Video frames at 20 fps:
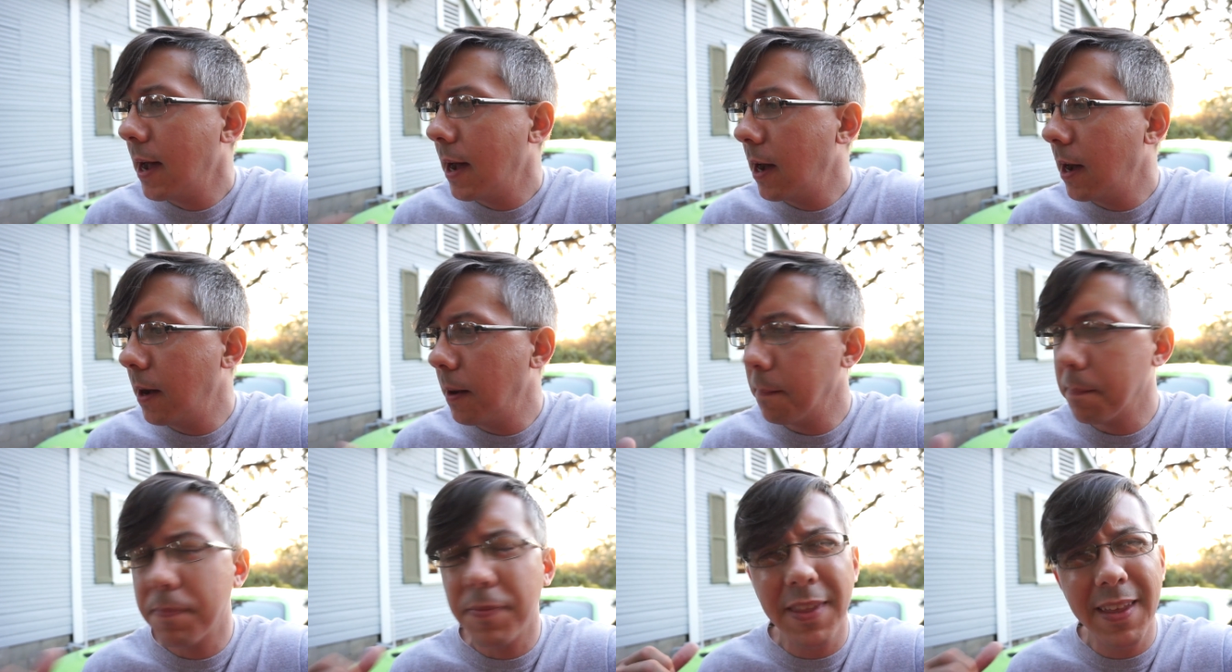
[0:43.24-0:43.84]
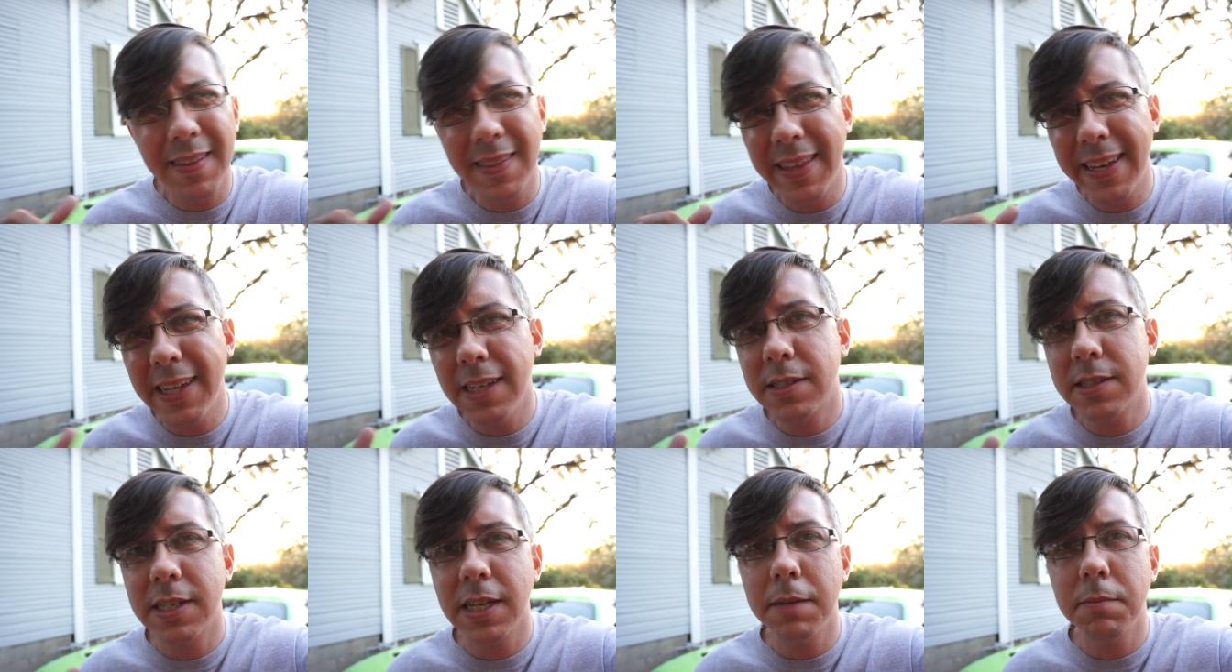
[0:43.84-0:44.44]
Um,
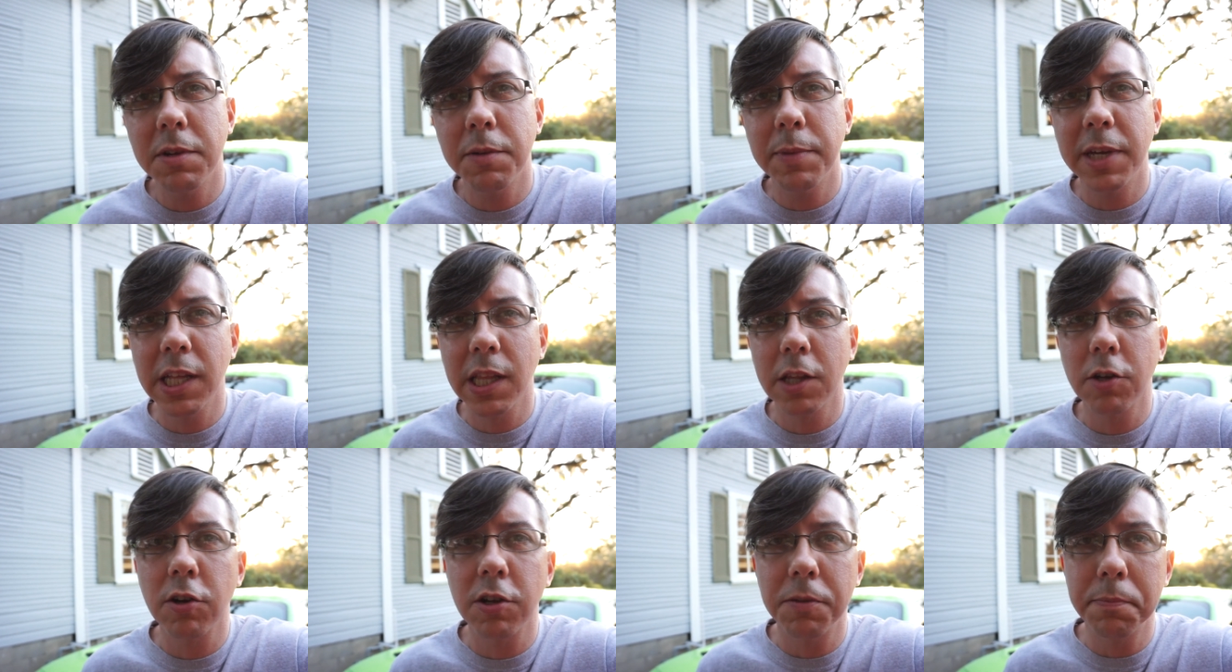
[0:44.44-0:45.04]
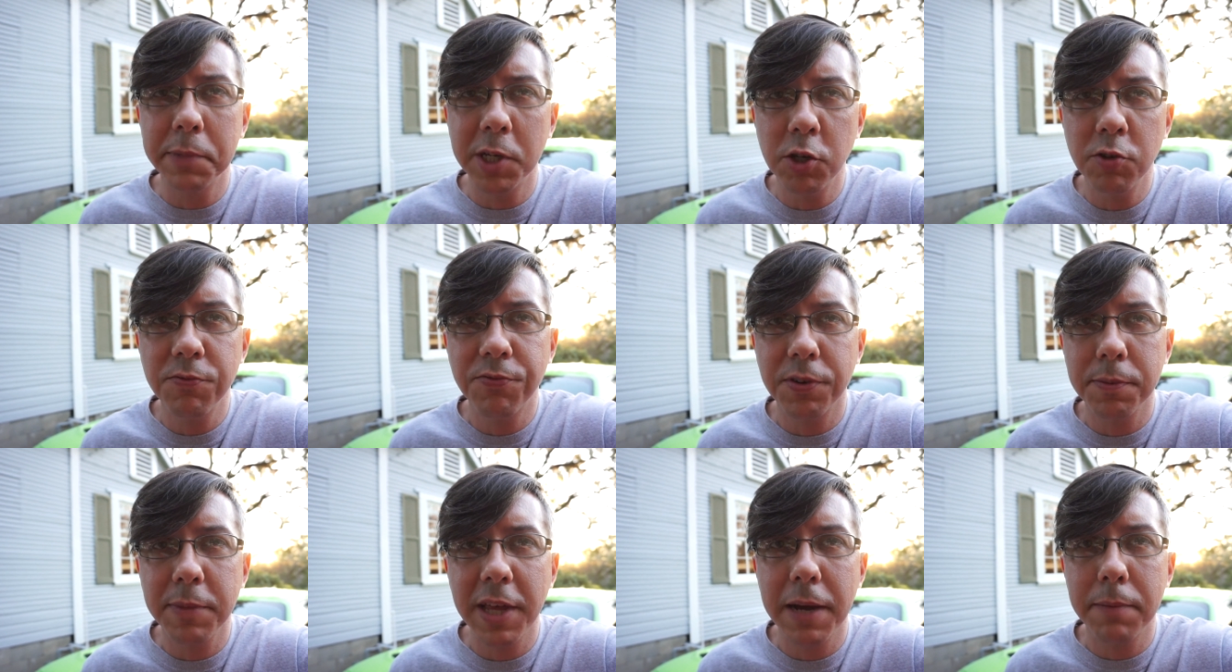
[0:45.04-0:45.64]
these seem to be a little immune
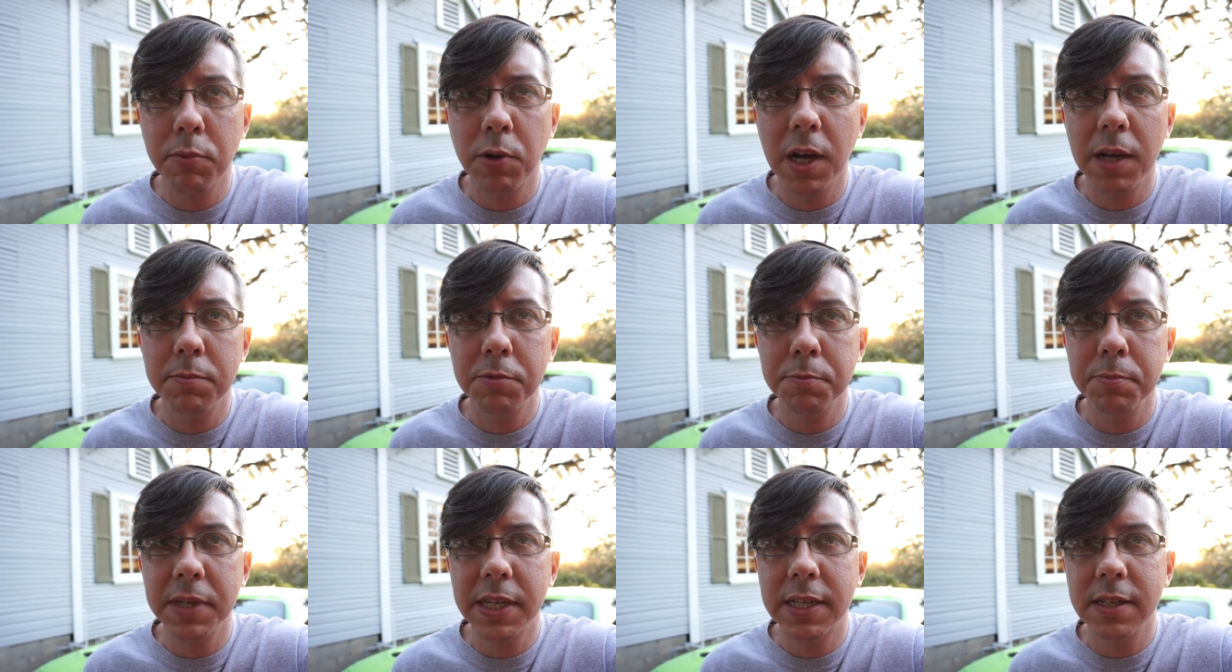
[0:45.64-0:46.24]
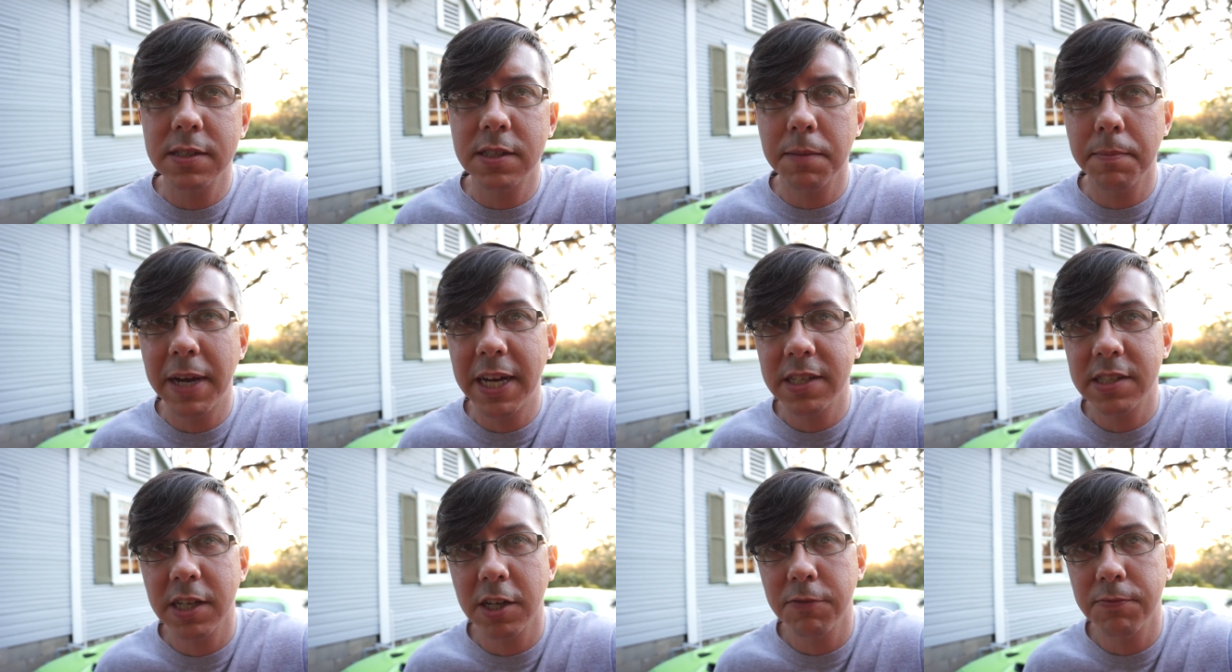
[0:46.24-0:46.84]
from that problem because the
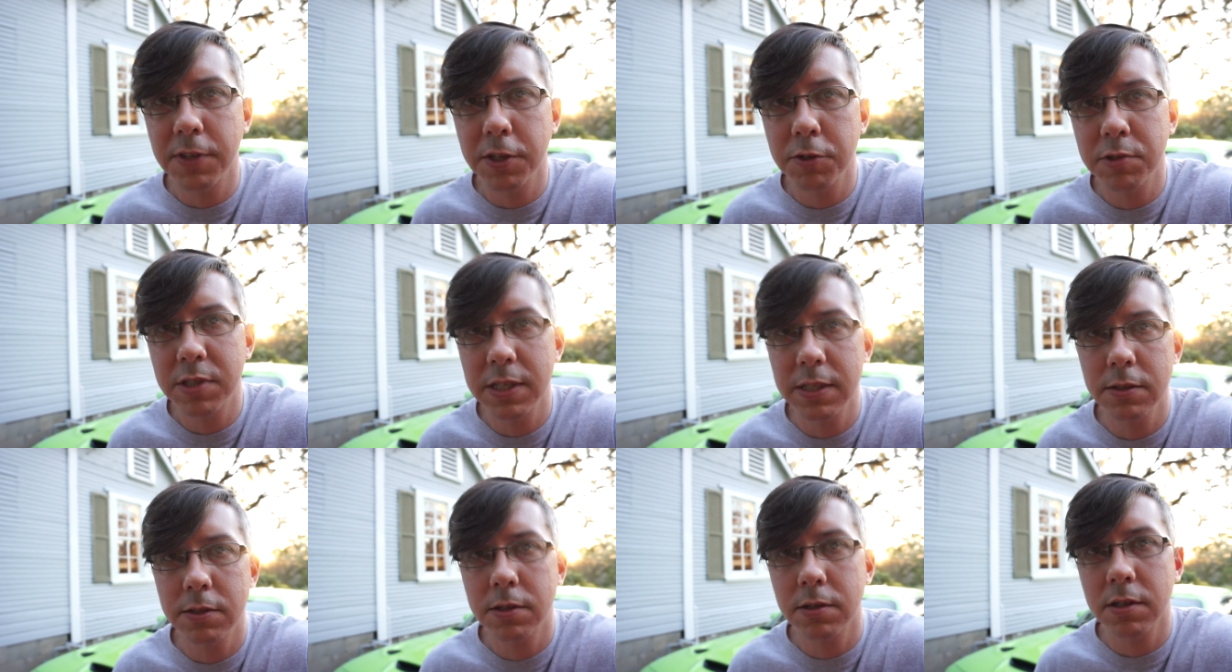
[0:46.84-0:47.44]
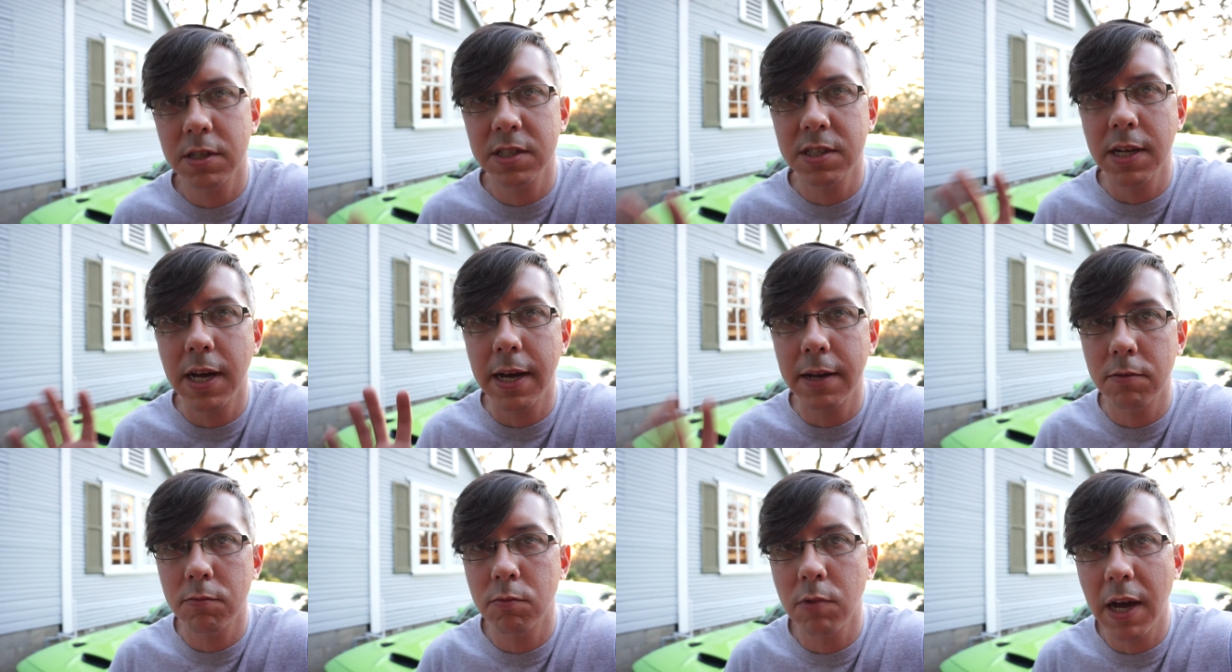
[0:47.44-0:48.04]
mass airflow sensor is
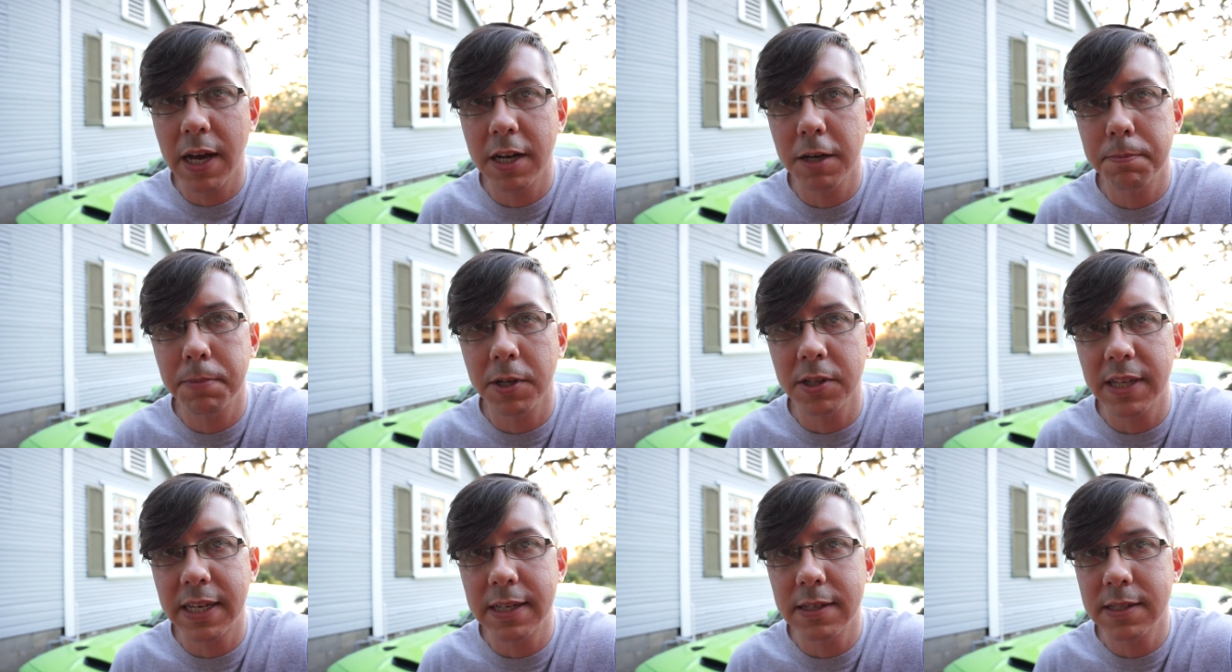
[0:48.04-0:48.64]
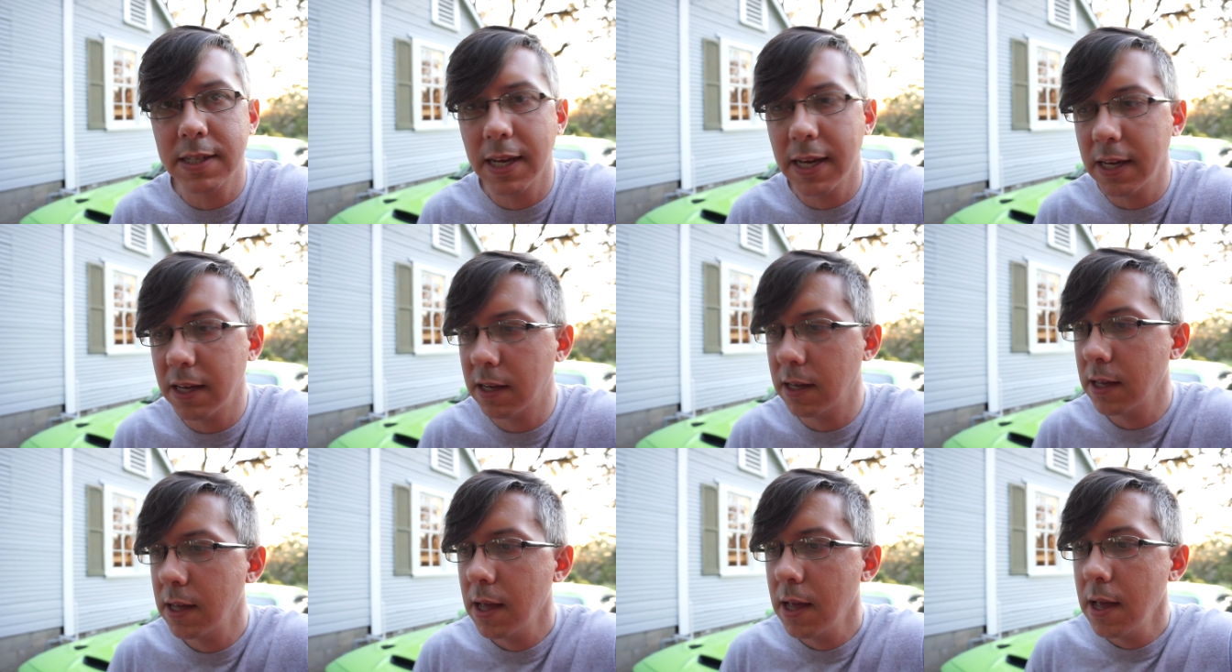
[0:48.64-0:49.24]
not right up on the
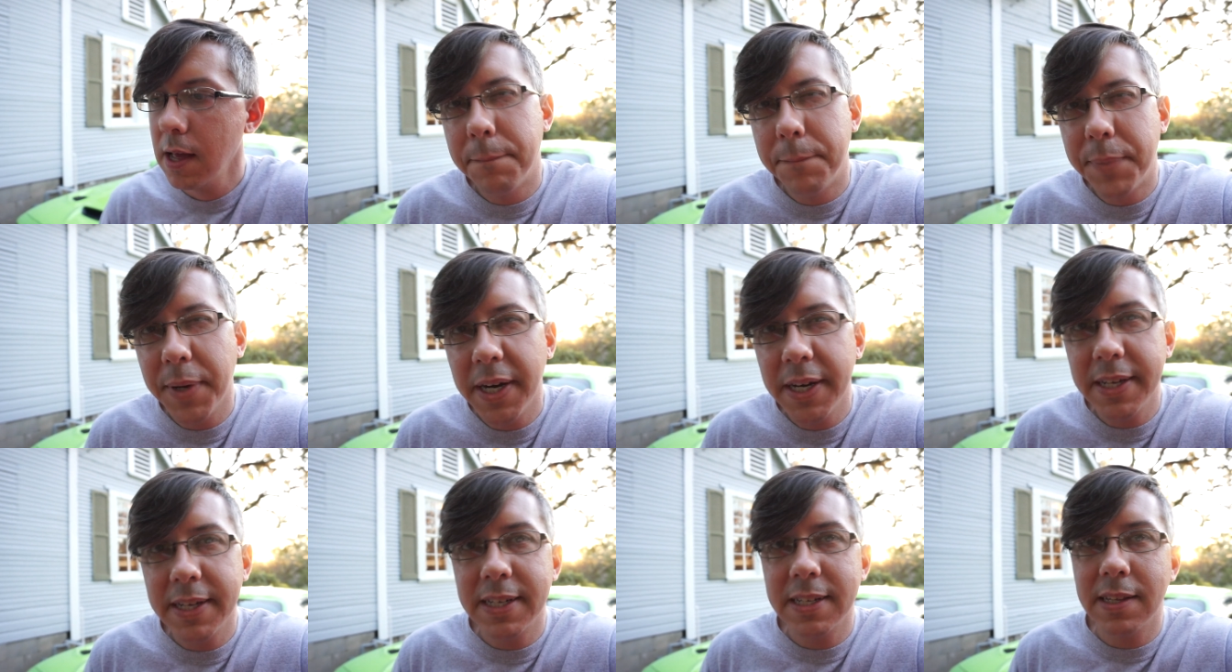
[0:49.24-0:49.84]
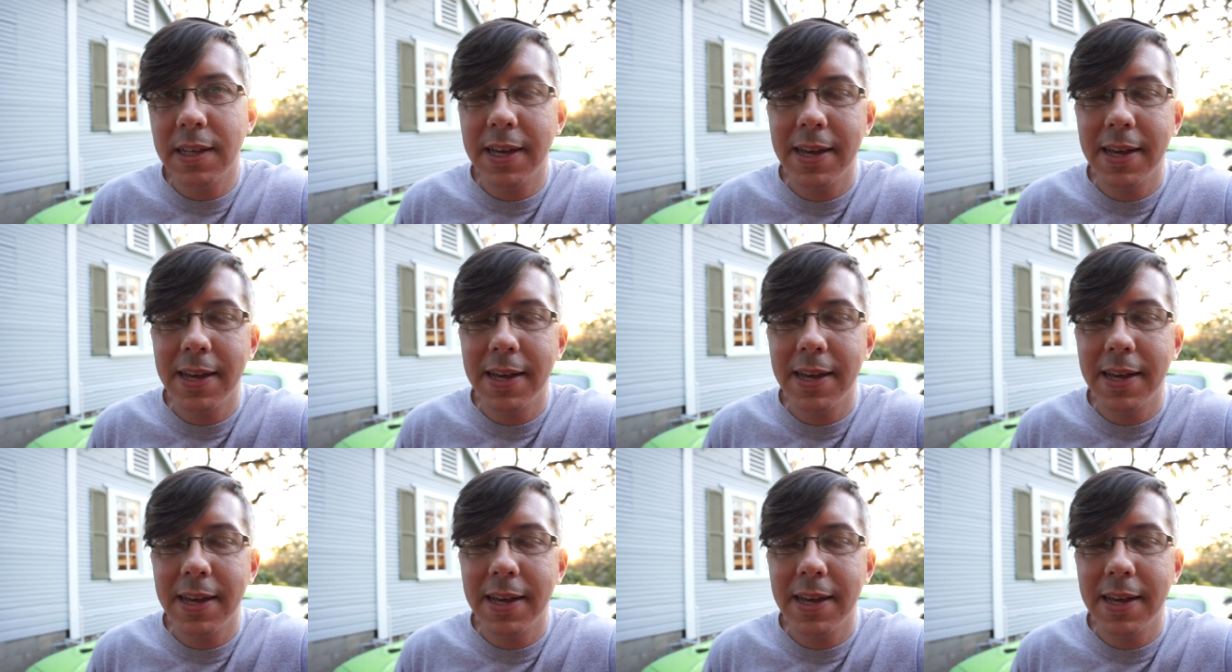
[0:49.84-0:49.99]
intake. But